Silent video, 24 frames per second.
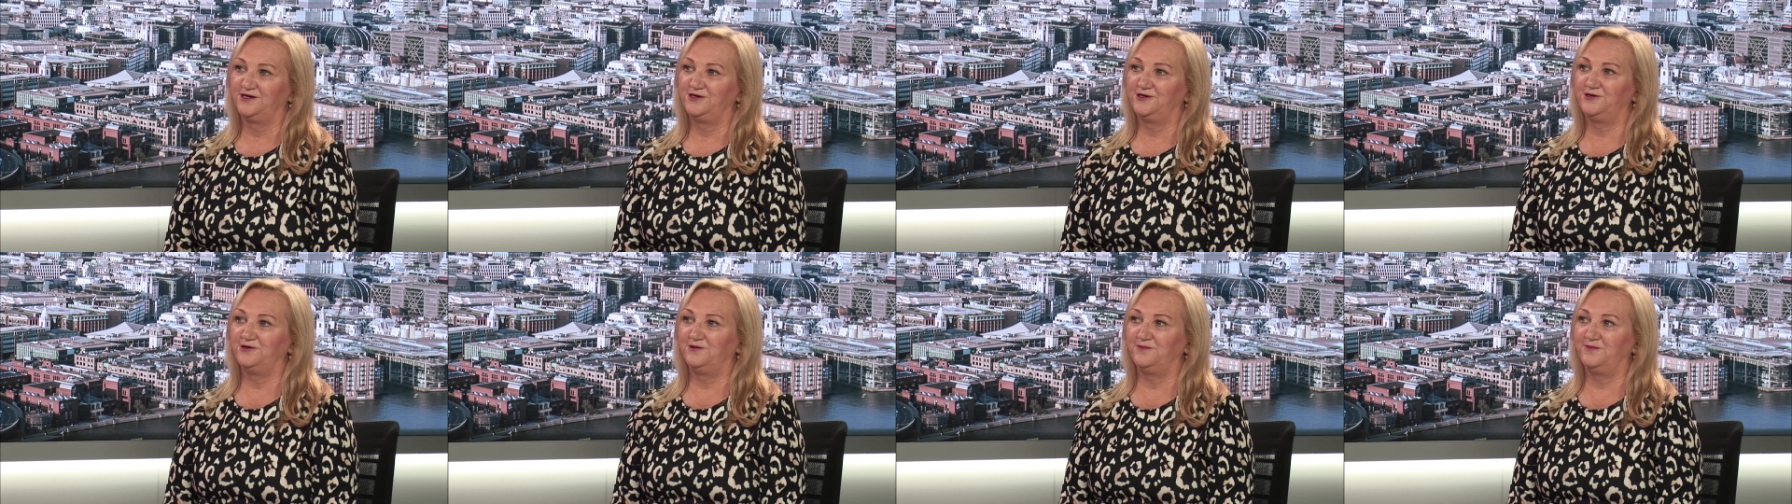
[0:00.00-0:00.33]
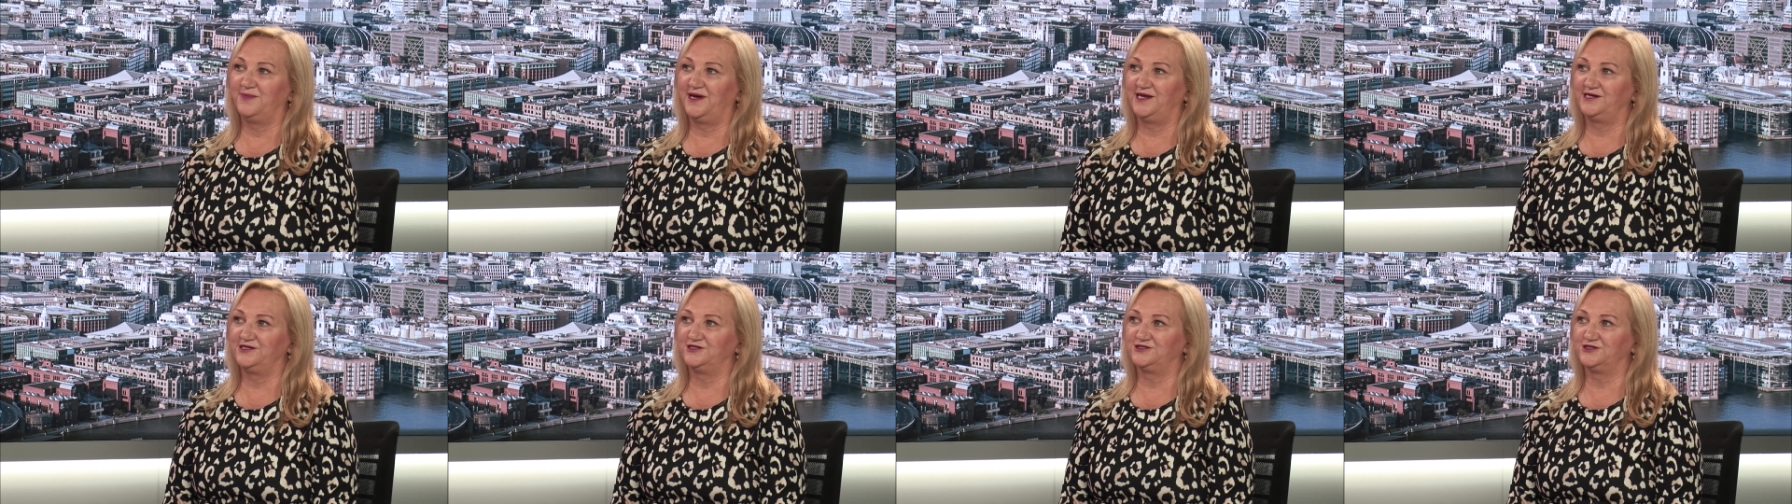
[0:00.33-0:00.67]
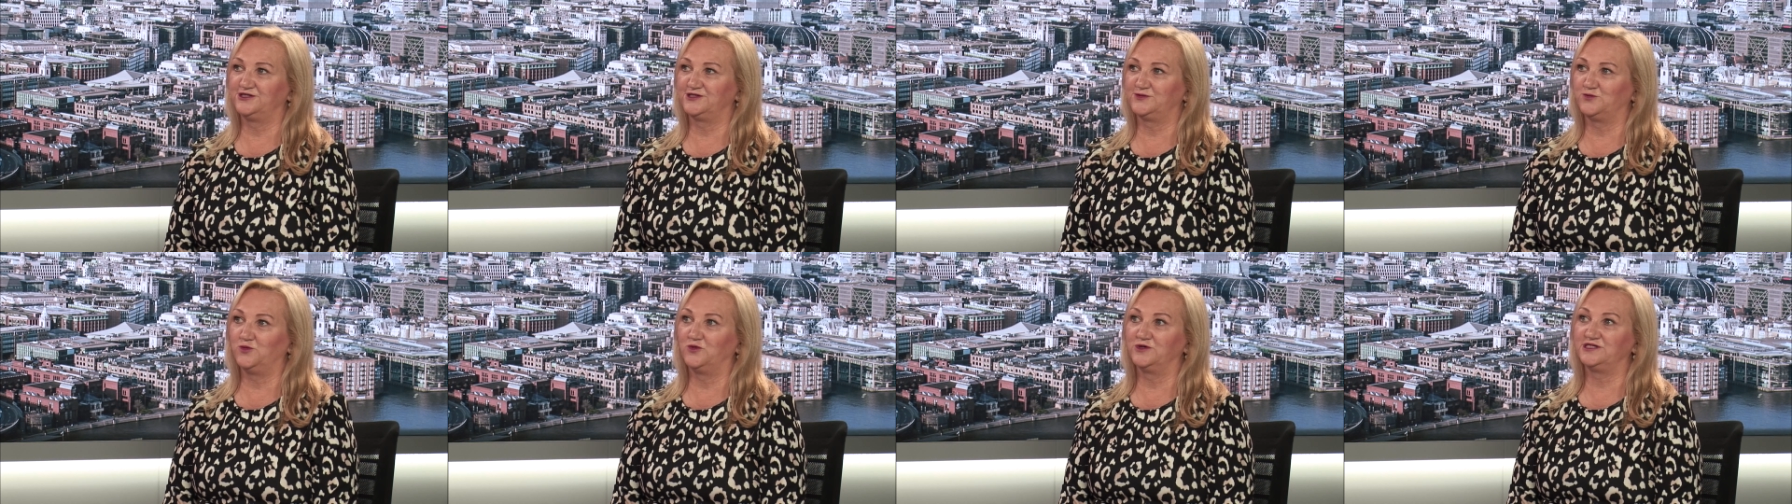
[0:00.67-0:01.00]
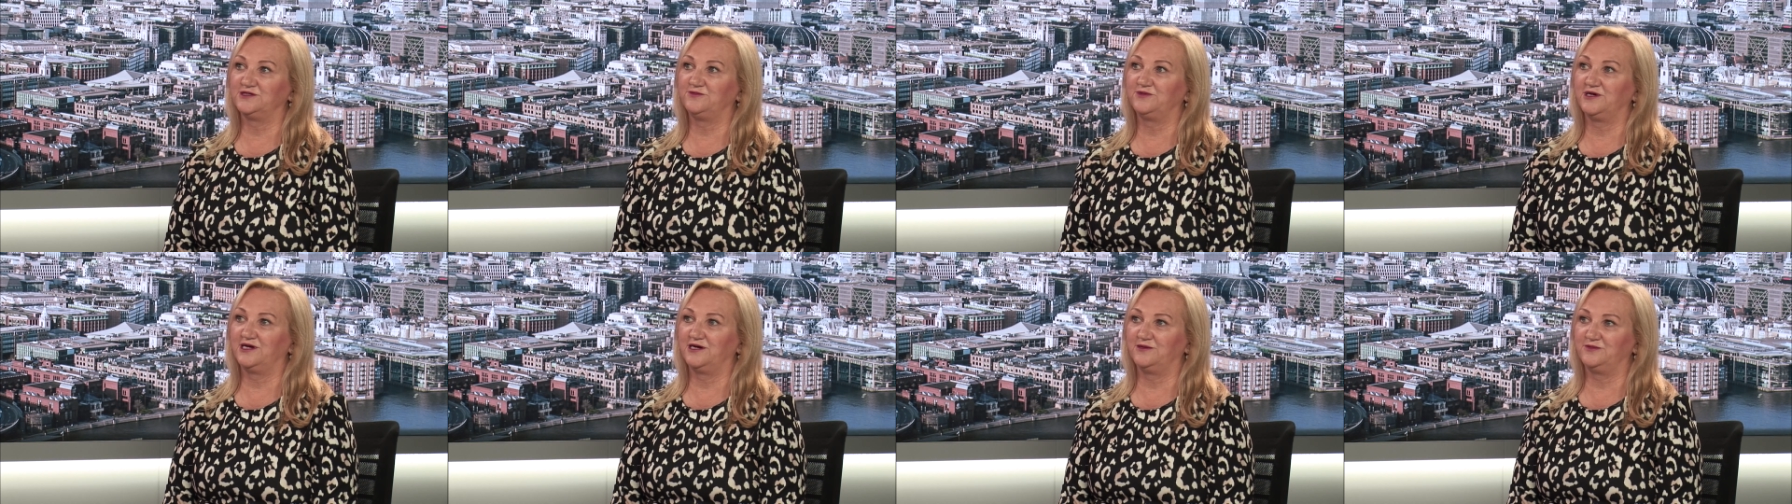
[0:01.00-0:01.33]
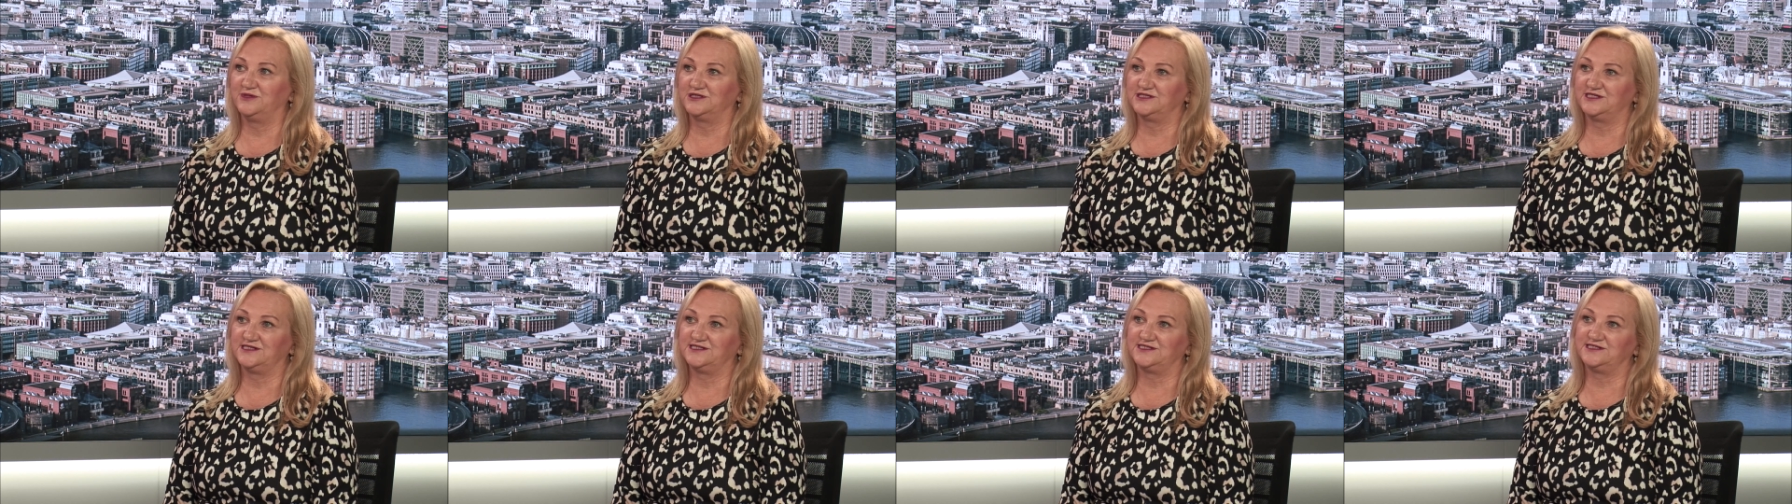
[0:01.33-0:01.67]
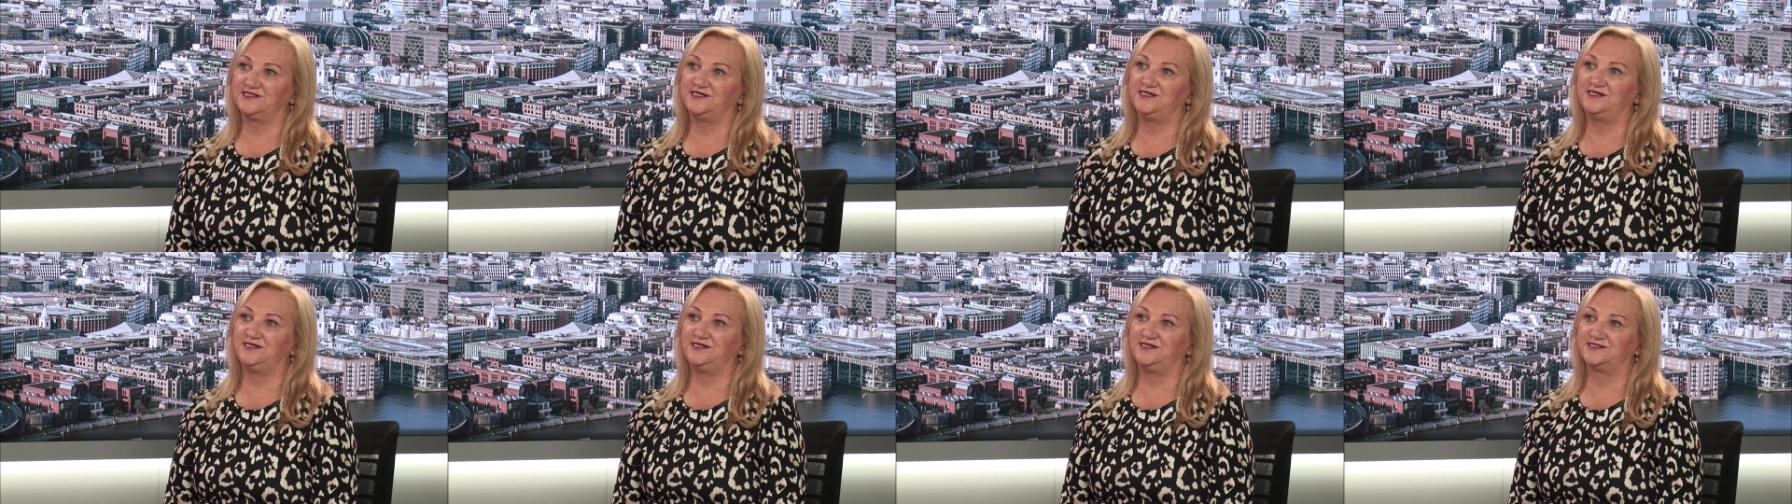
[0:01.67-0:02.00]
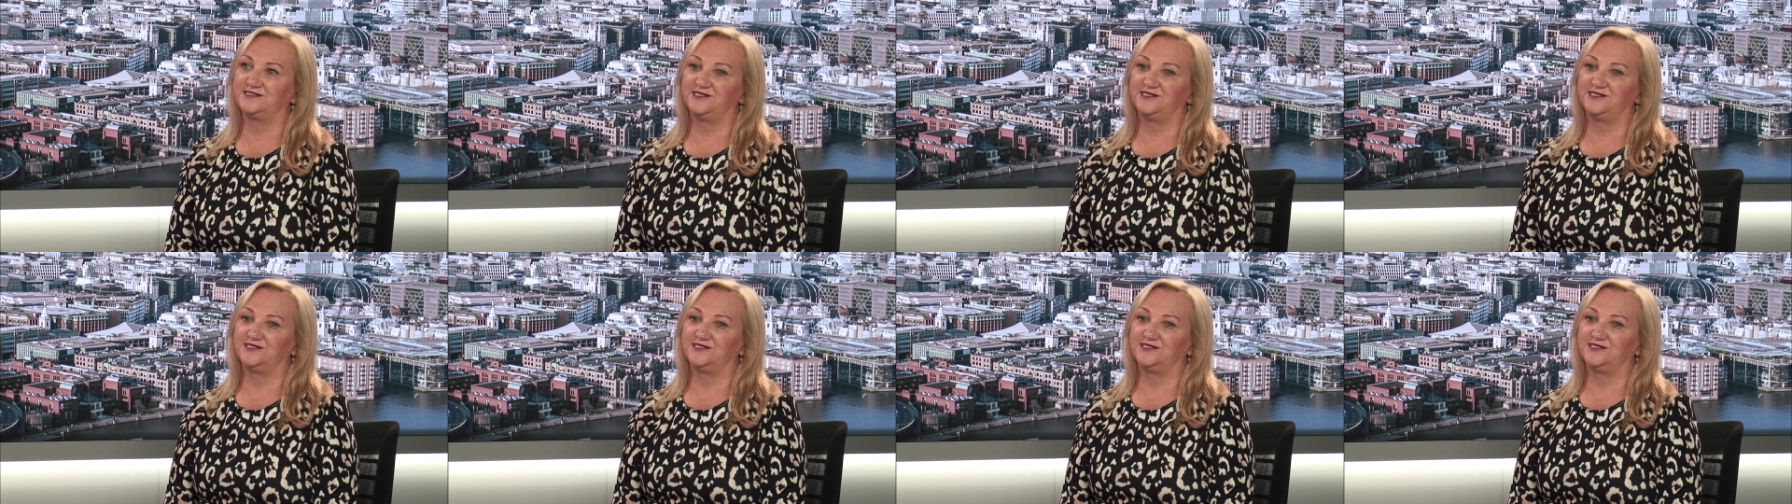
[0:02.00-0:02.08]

Managers want to be able to see,